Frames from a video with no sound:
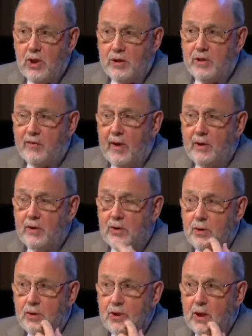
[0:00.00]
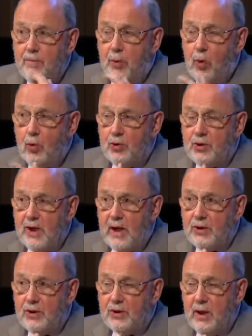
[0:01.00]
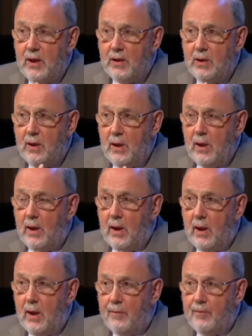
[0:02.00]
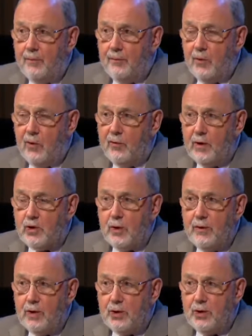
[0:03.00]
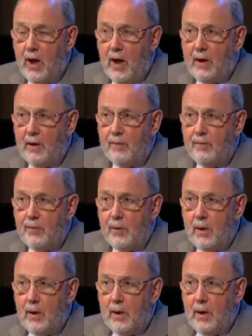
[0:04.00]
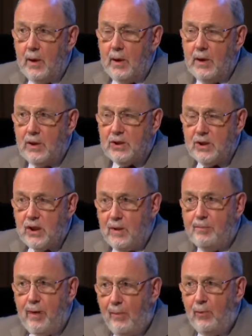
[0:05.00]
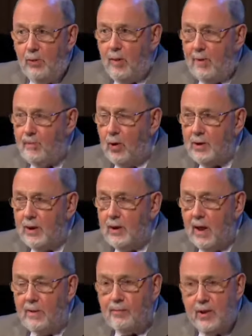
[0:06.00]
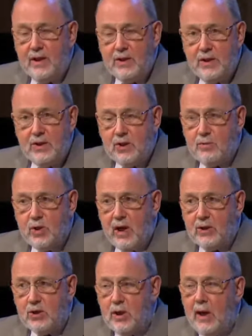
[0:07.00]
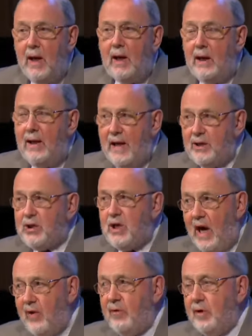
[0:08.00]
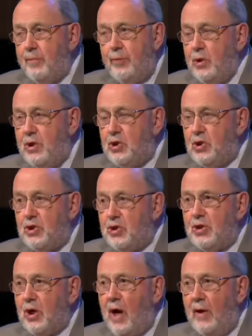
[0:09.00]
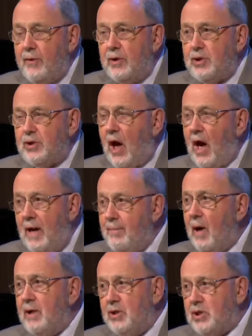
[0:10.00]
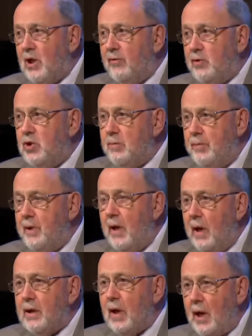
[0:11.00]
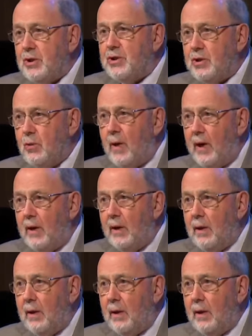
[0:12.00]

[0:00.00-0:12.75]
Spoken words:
justified in doing so. Paul says in 1 Corinthians 9, he says, I pummel my body and I bring it in subjection, lest having preached to others, I myself should be a castaway.